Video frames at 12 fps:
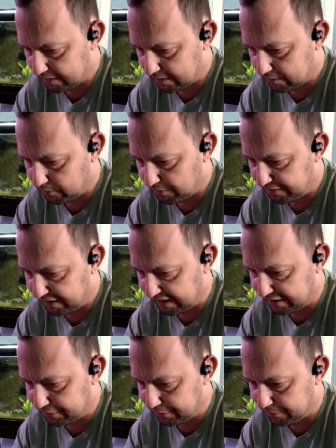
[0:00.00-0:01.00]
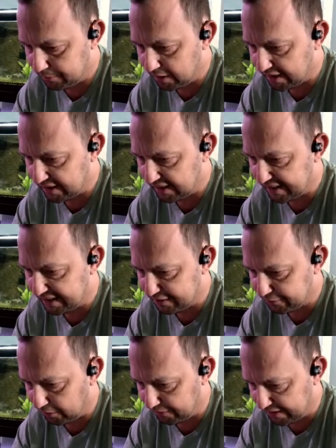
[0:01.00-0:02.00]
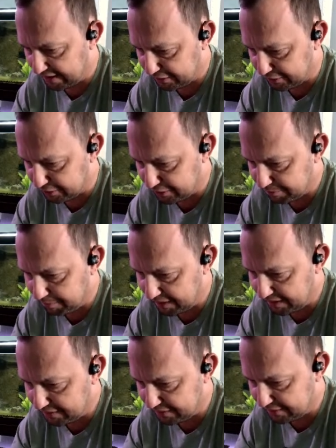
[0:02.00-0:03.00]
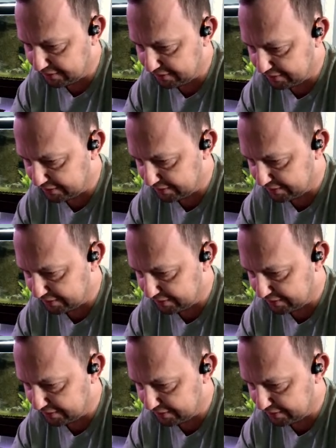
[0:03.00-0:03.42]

One thing I do not like is all the extra space.